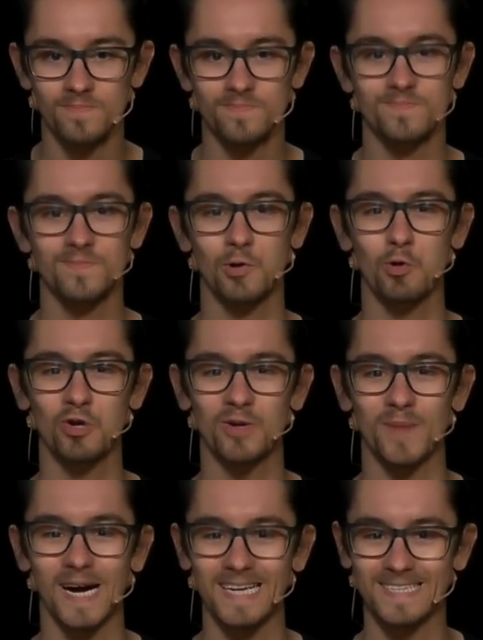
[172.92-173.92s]
Well
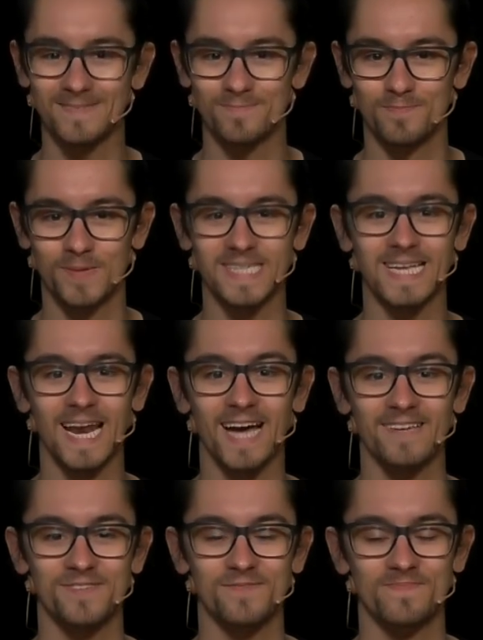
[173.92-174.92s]
done. See you in the
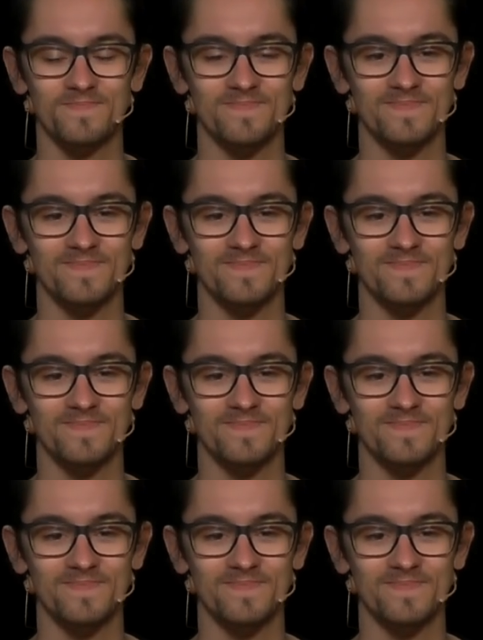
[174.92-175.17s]
next lesson.